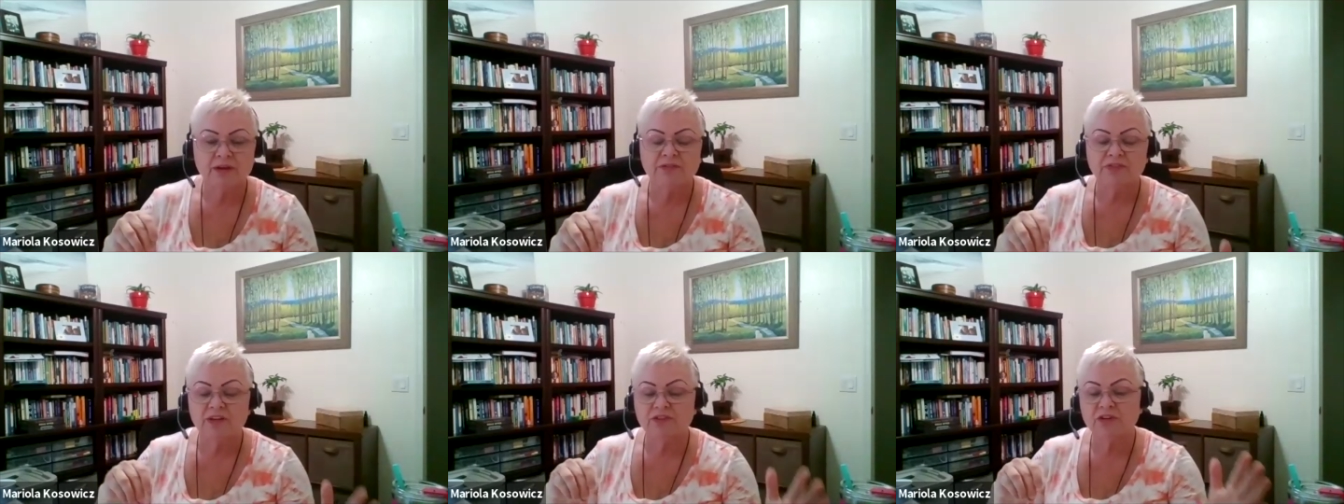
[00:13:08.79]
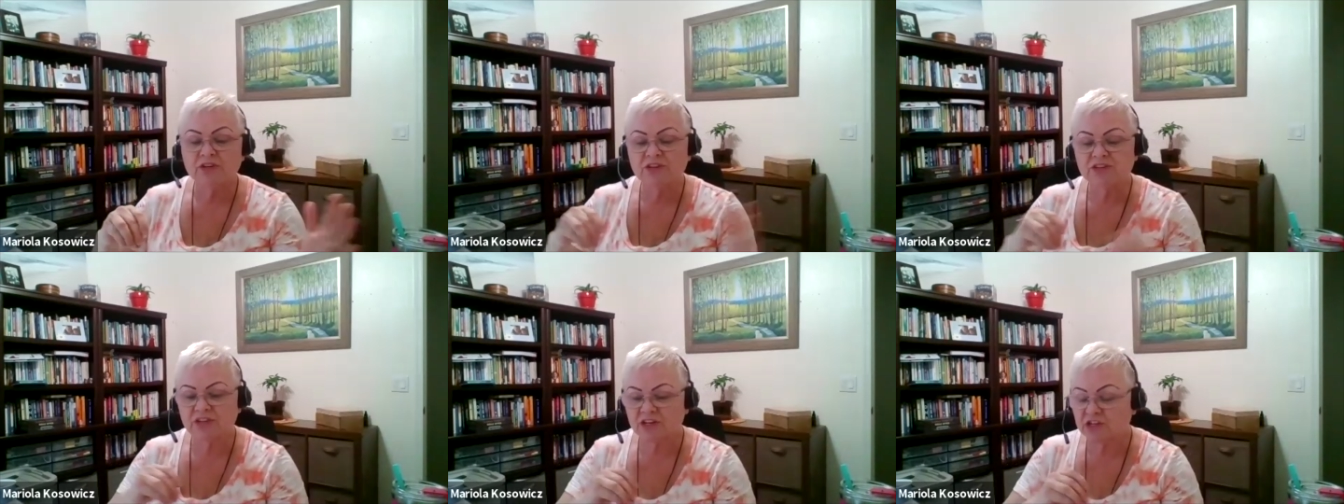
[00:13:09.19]
then
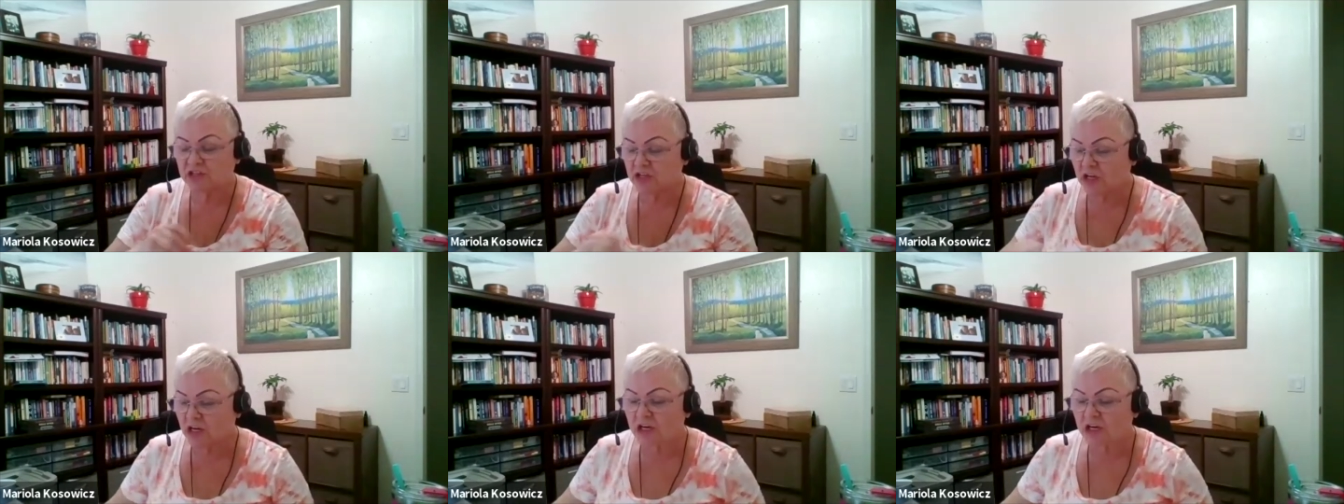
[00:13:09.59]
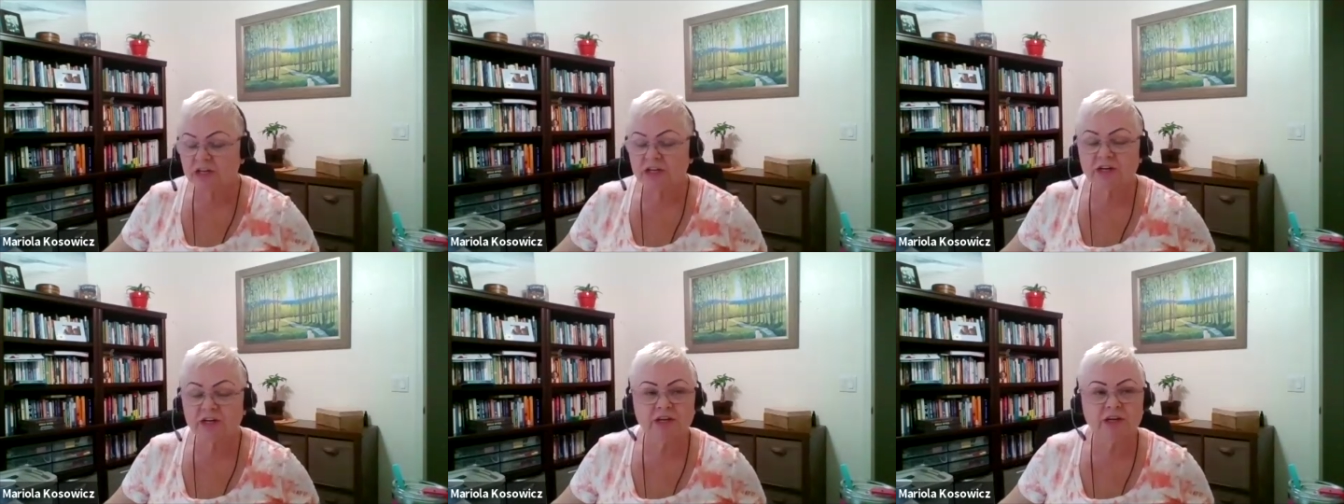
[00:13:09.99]
researching,
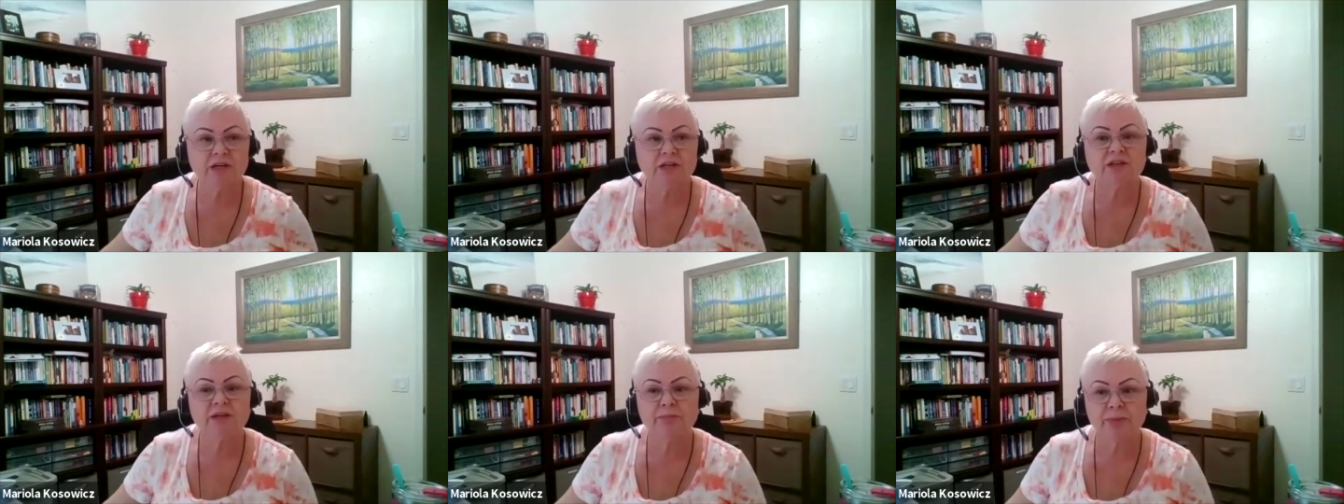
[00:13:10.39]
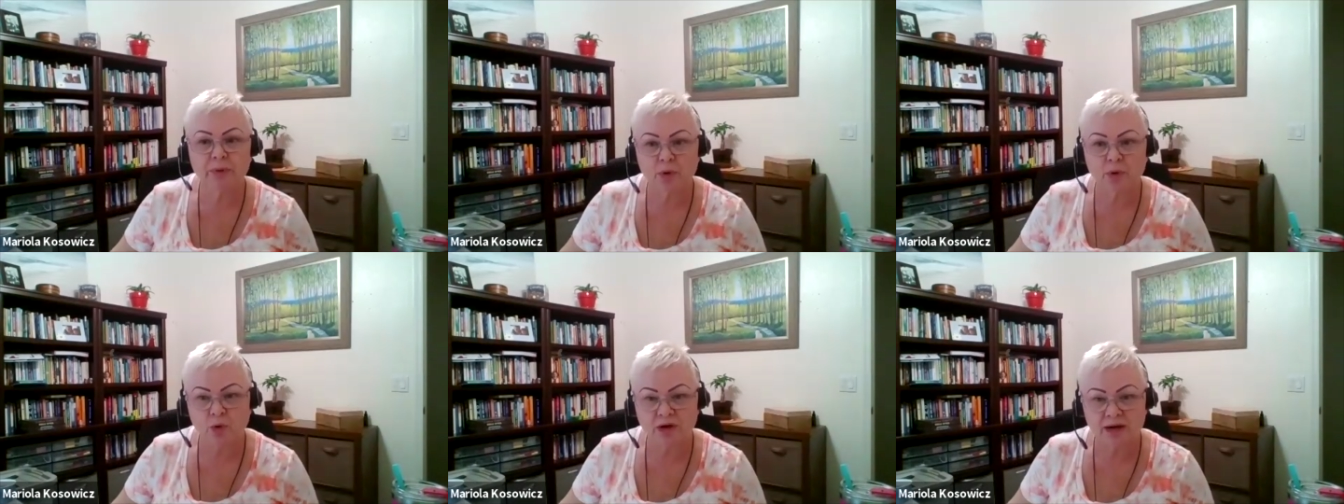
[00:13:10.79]
clearing the
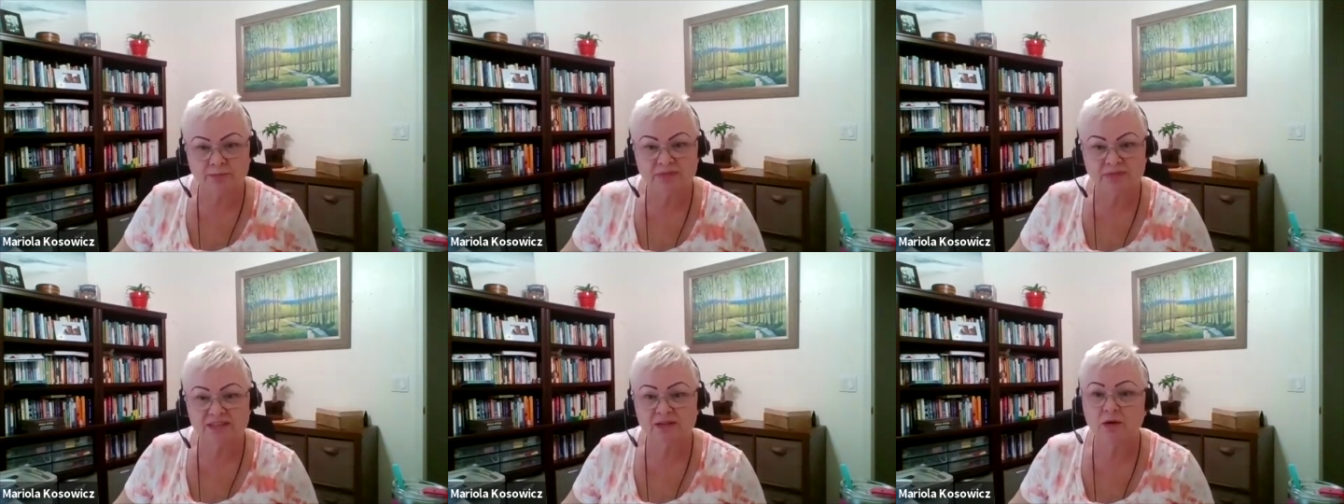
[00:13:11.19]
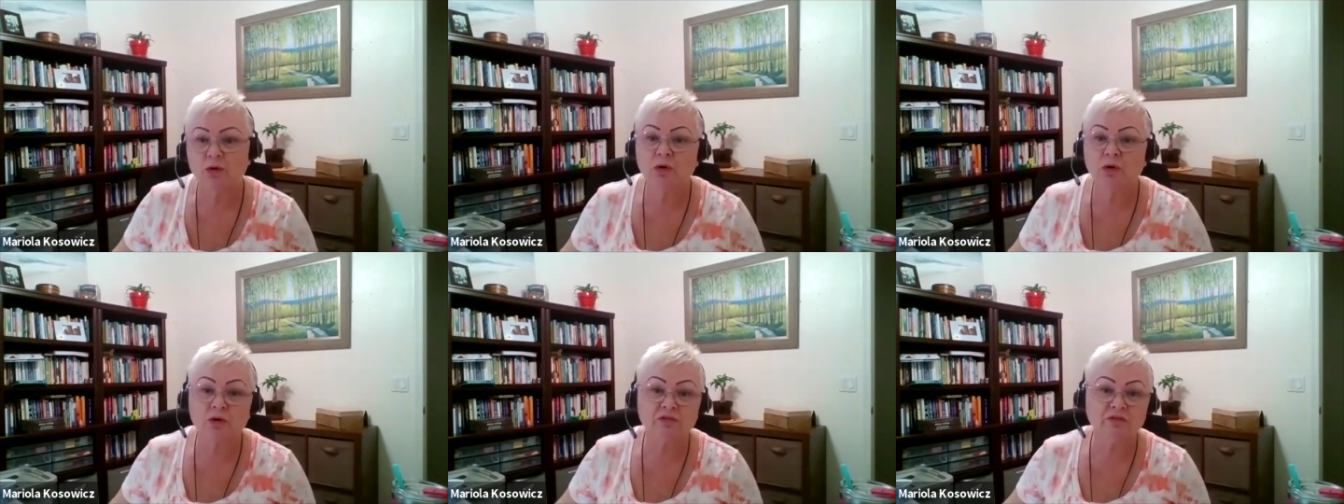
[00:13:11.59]
programs
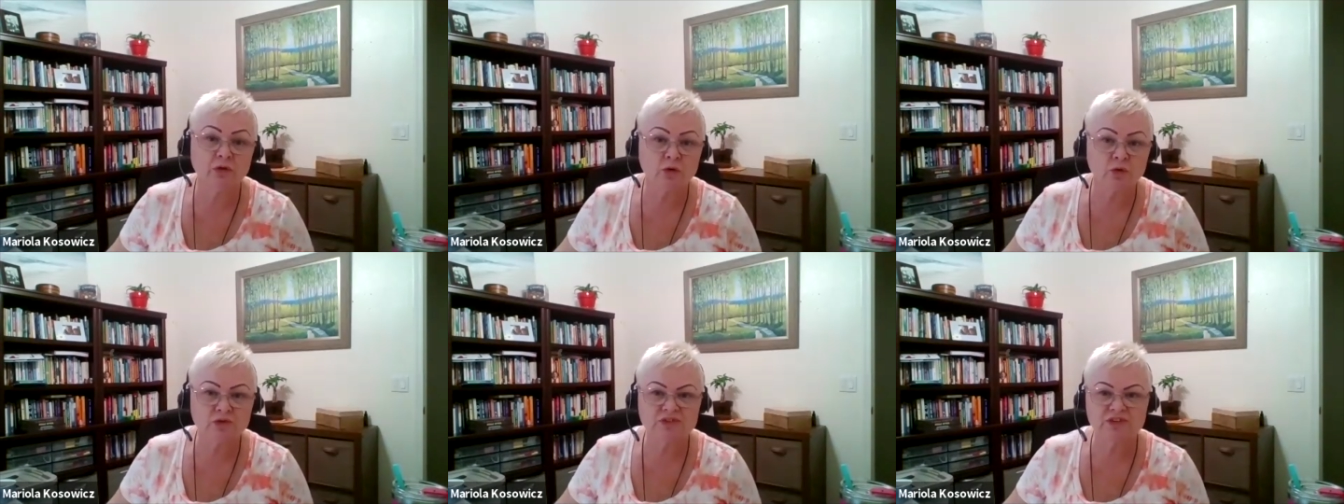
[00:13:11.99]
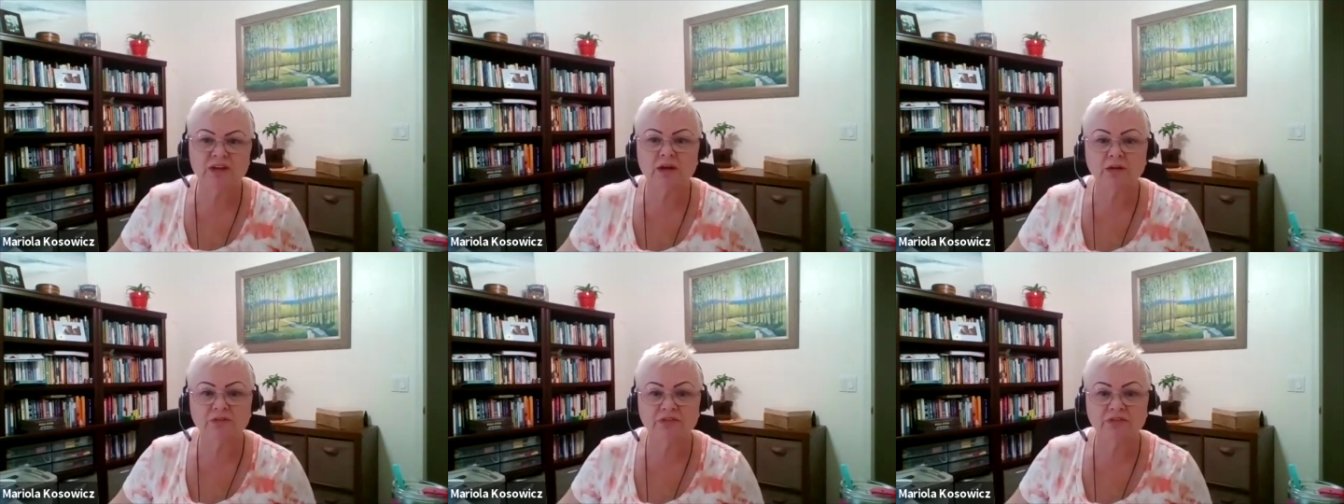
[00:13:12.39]
or focusing
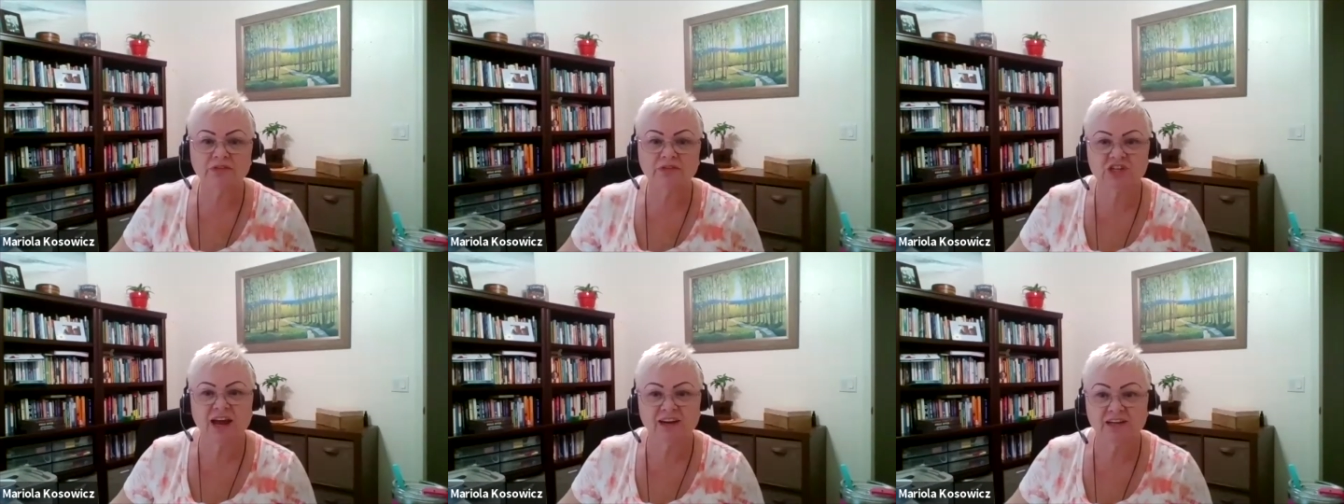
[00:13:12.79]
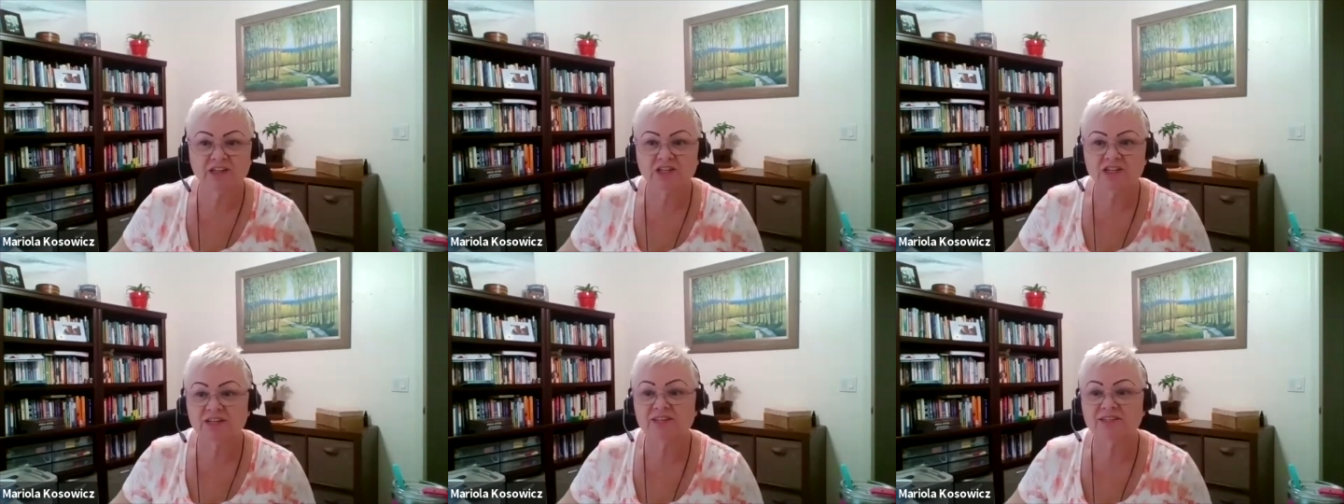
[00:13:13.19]
on the
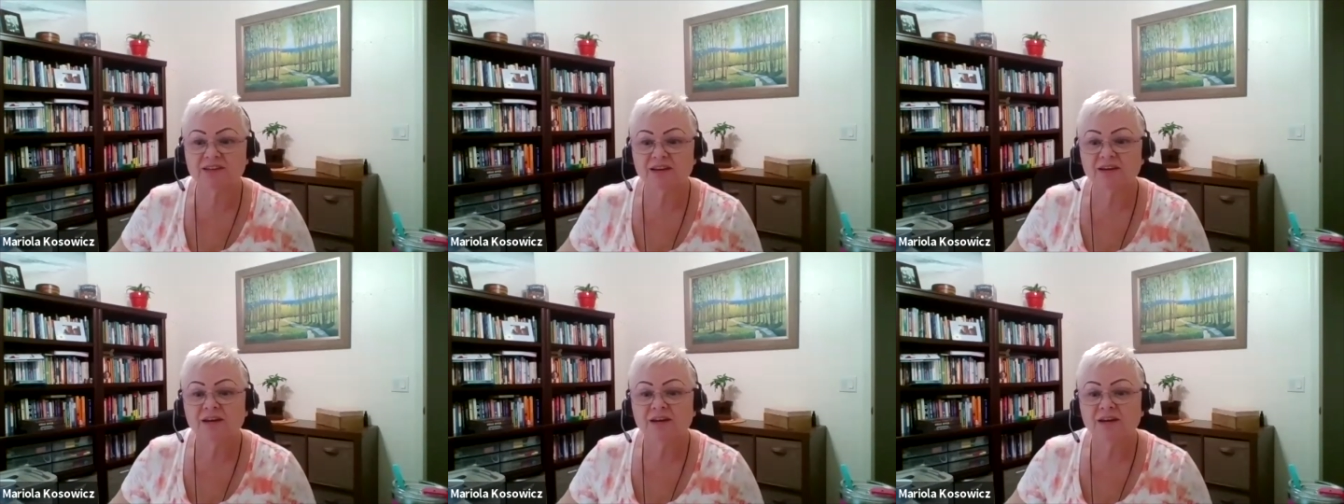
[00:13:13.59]
challenges,